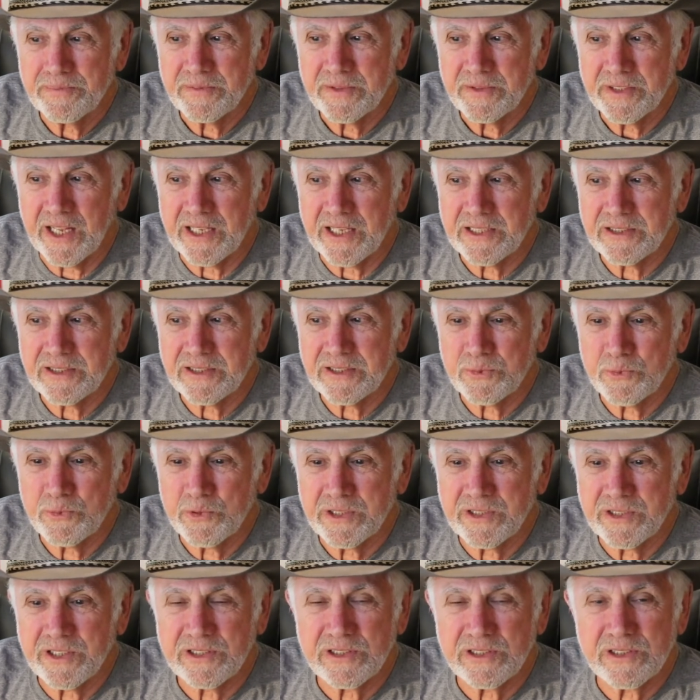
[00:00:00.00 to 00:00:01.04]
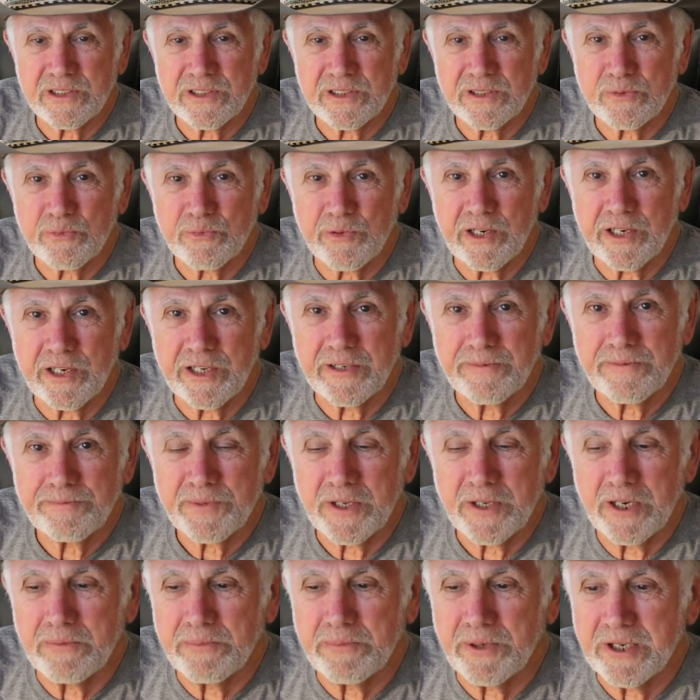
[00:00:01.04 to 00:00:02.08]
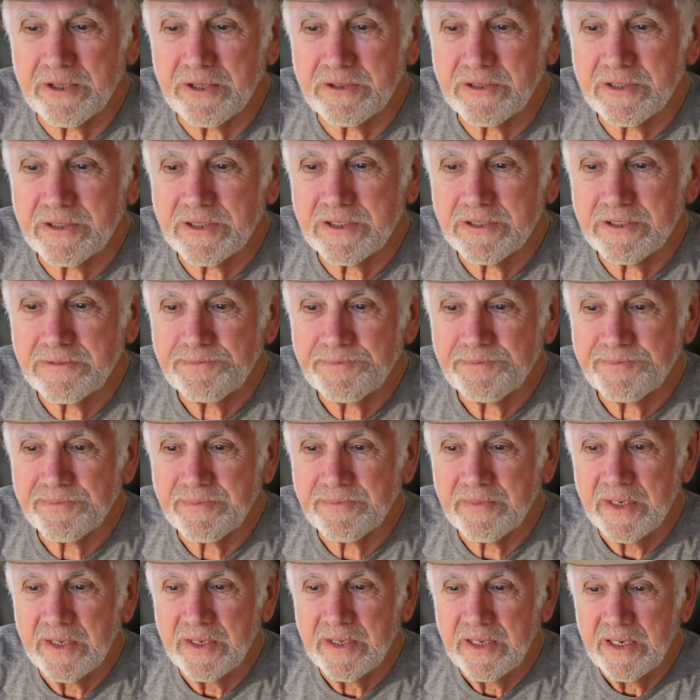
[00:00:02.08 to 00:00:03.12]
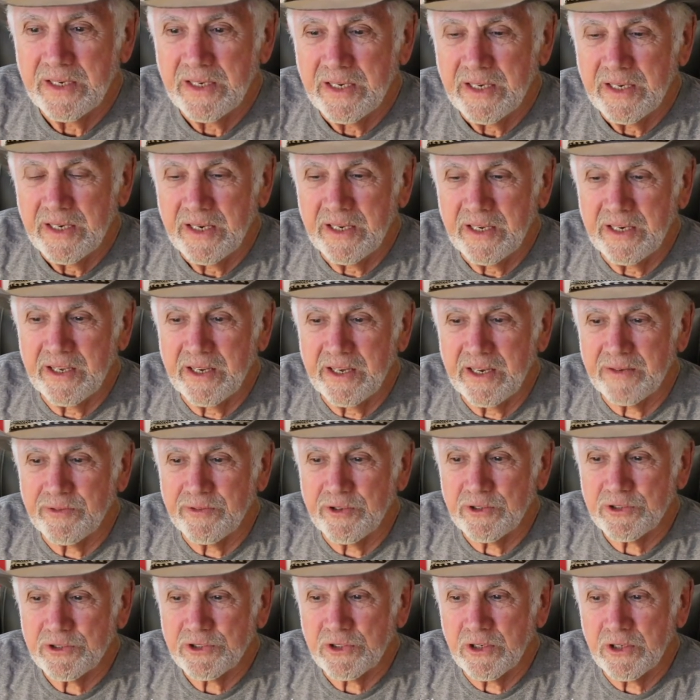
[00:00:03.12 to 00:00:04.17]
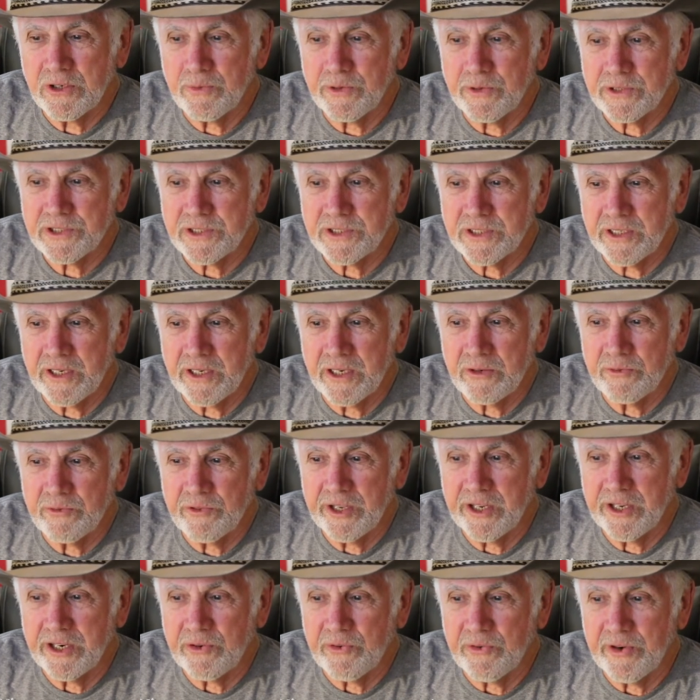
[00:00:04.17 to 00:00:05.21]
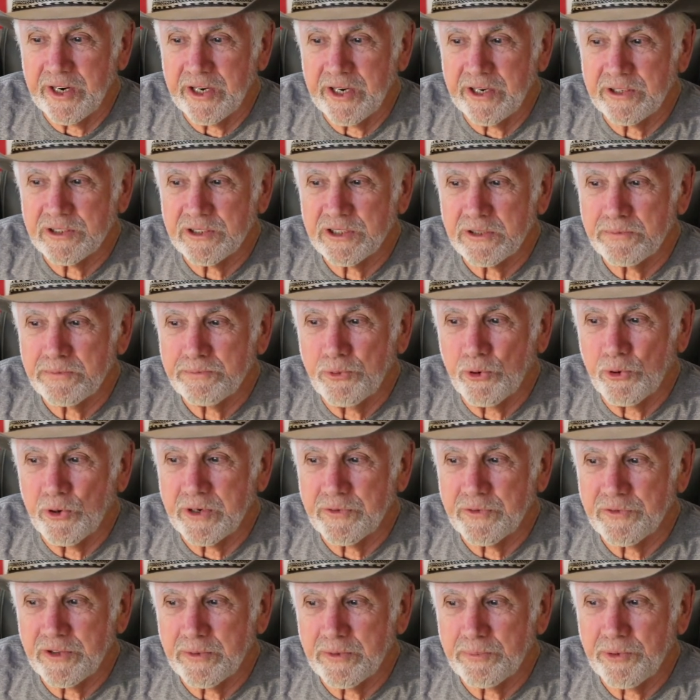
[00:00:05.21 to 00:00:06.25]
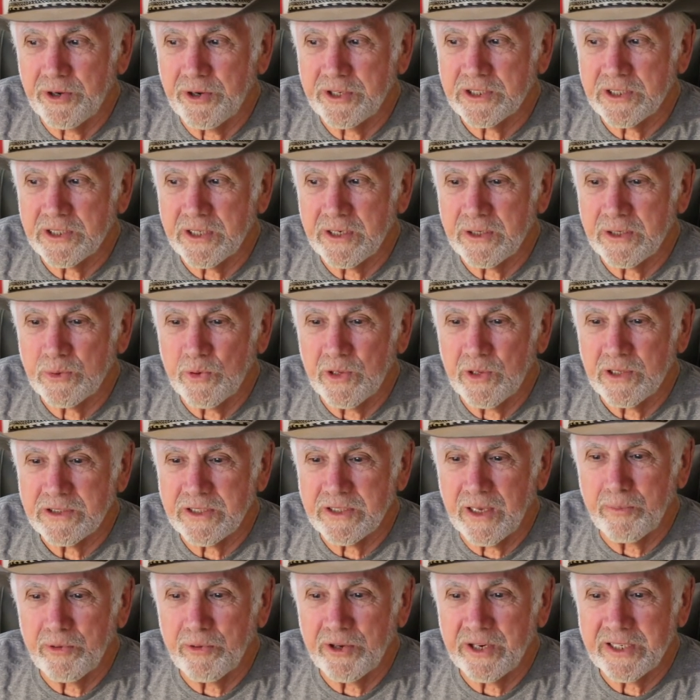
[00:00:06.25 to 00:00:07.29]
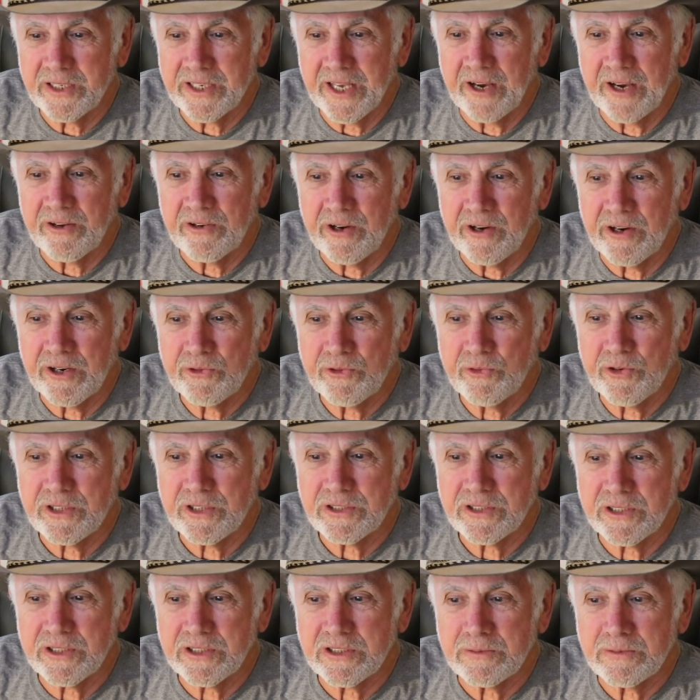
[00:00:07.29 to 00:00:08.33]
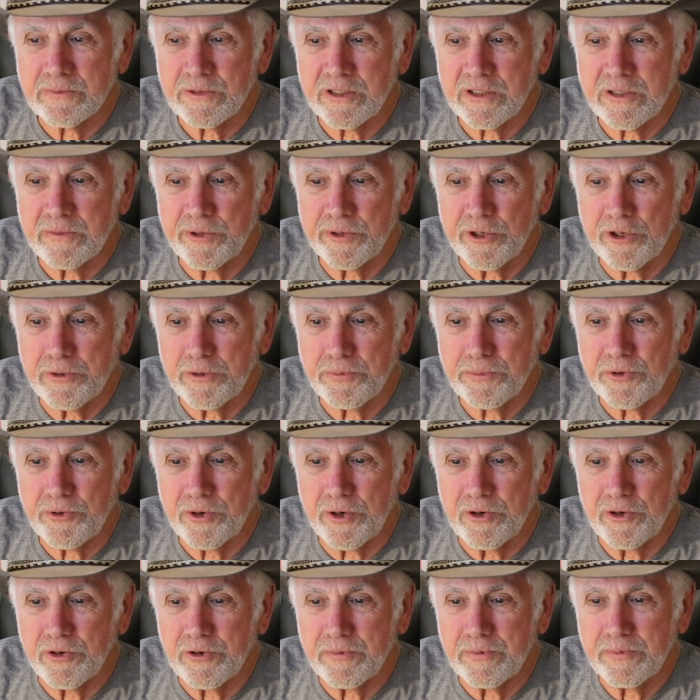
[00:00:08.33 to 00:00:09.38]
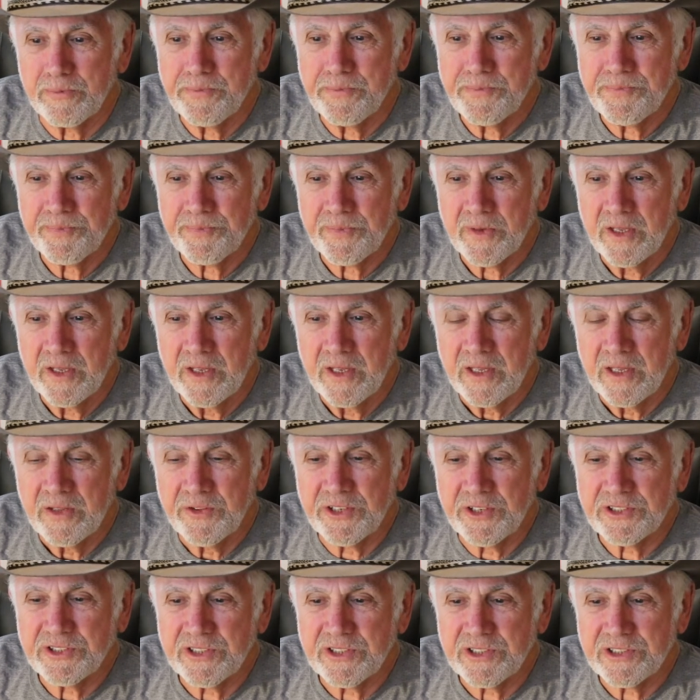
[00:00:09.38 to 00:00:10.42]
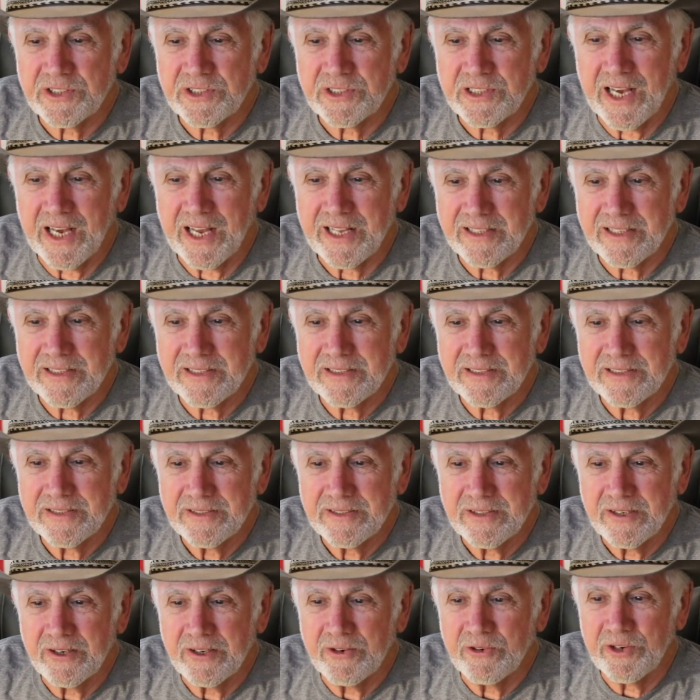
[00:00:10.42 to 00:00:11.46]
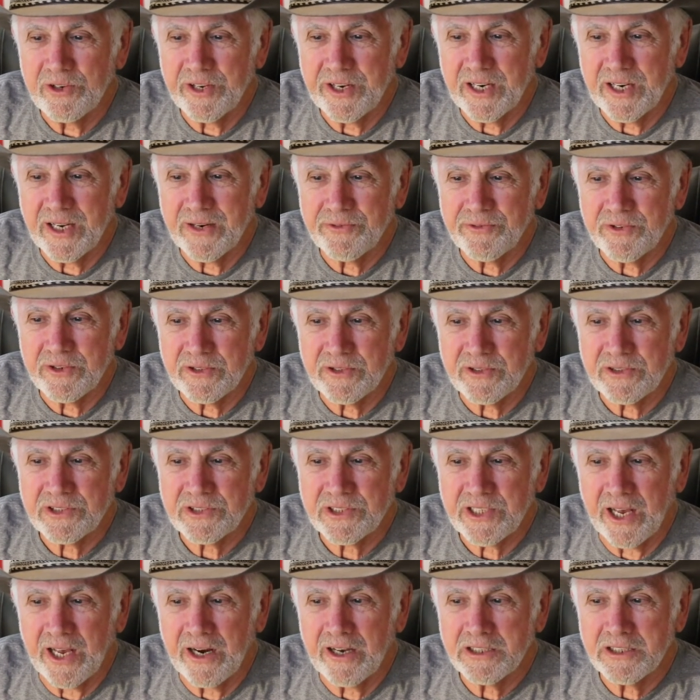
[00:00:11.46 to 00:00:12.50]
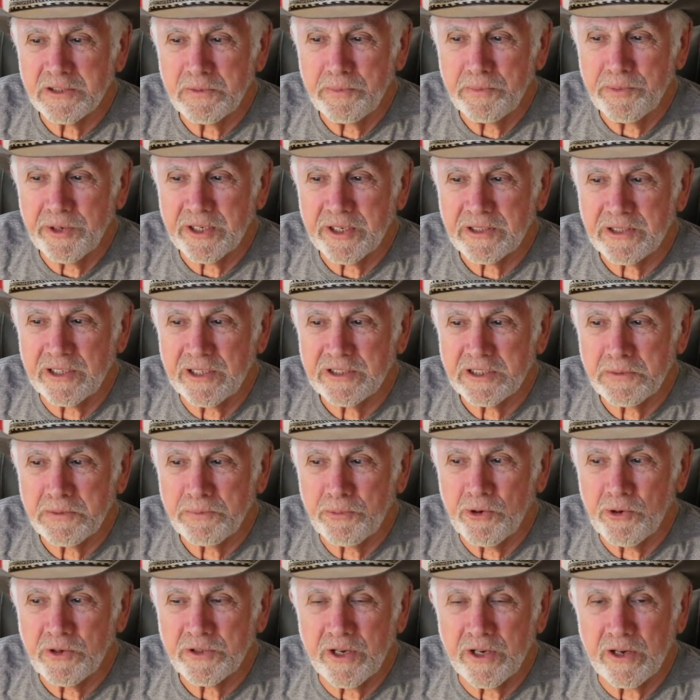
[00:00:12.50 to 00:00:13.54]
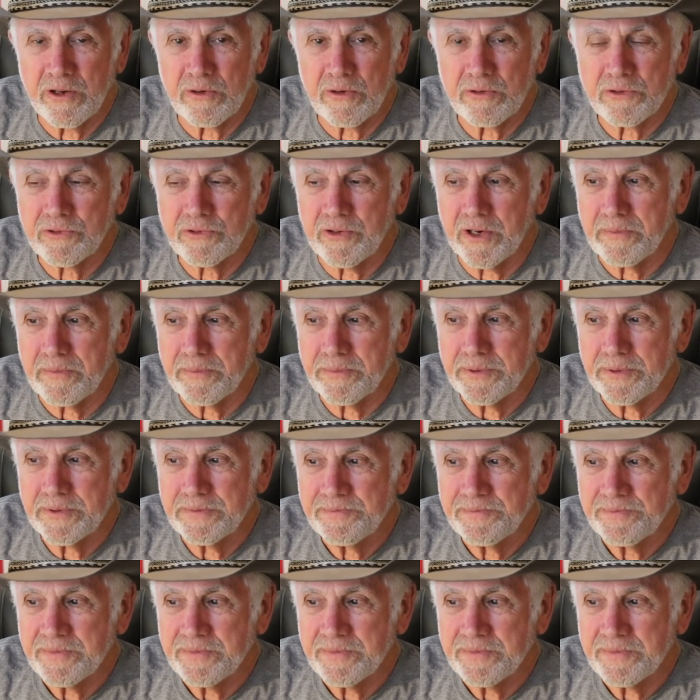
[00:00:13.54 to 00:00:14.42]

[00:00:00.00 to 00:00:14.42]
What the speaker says: That's what this is really about. In the interview, Stone once again reiterated his support for the president while doubling down on criticism of the Mueller probe. This is not only an effort to silence him because I support Donald Trump,